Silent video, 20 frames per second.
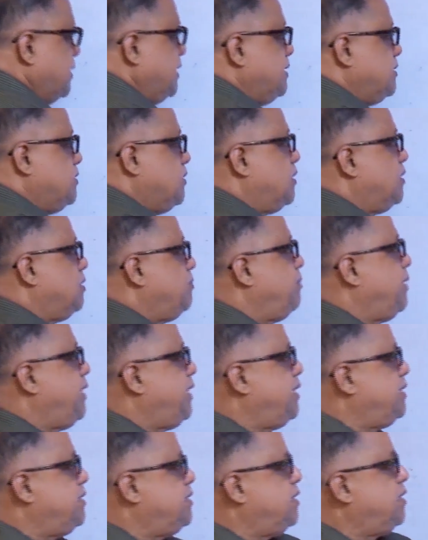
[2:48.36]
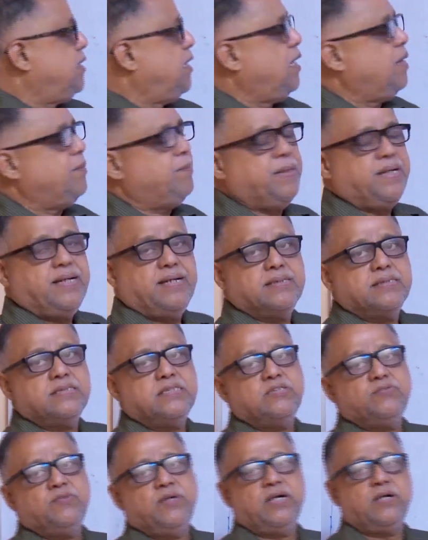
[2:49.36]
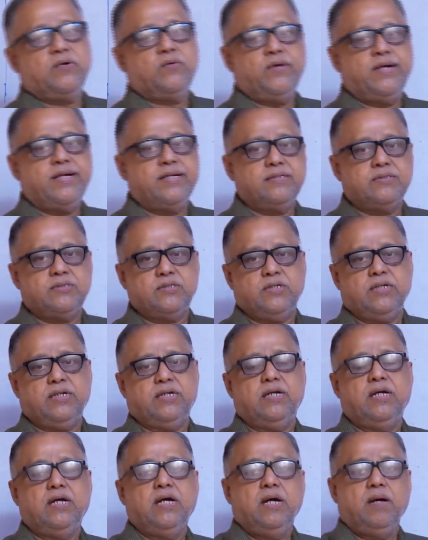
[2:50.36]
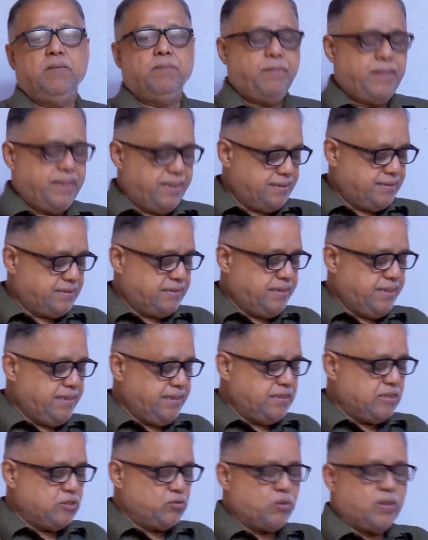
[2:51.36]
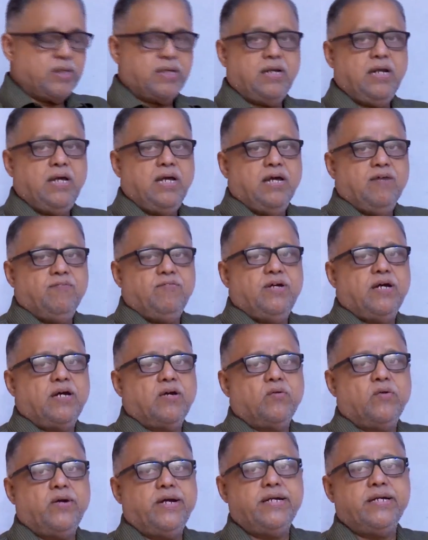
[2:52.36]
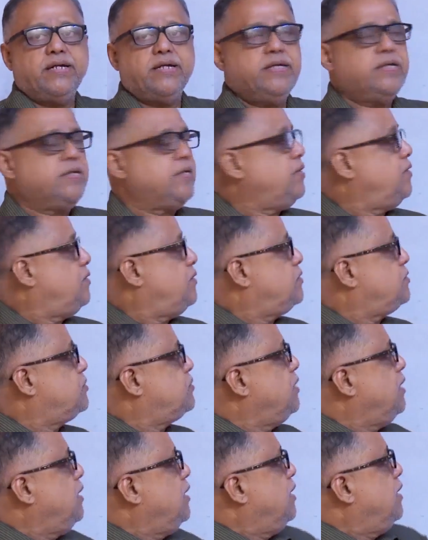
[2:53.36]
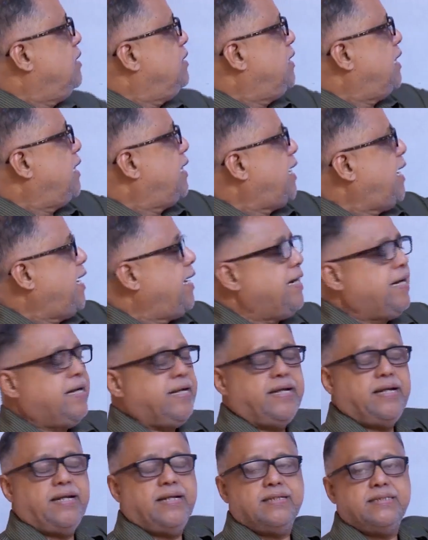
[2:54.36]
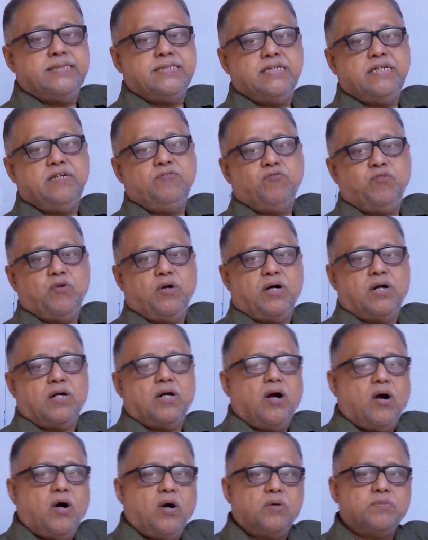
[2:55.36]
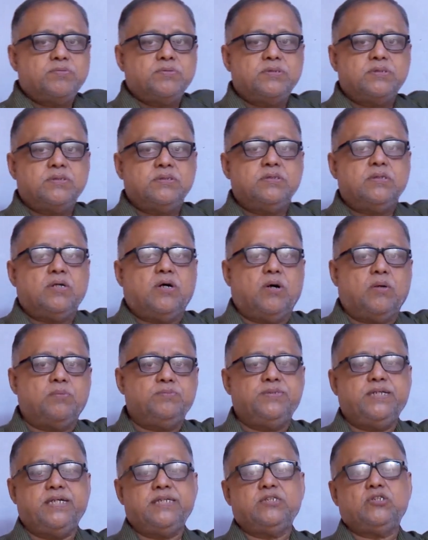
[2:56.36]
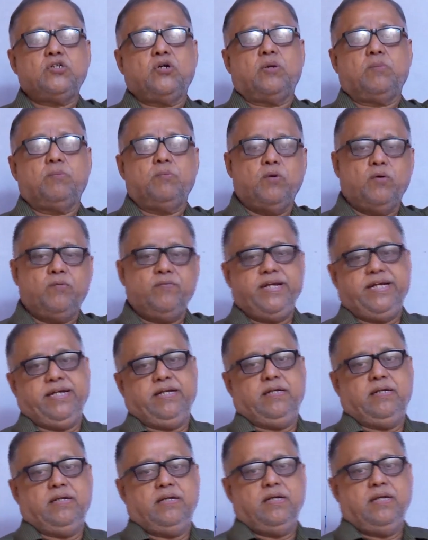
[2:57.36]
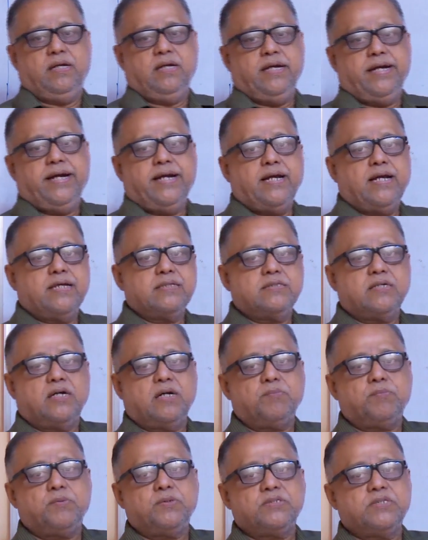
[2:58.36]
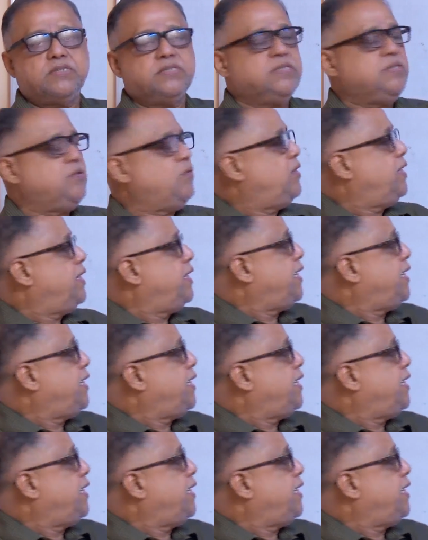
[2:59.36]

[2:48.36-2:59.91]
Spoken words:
these are the major applications we are going to see. By seeing this one, we are going to introduce the kinetic energy for objects or moving. It has got possessing only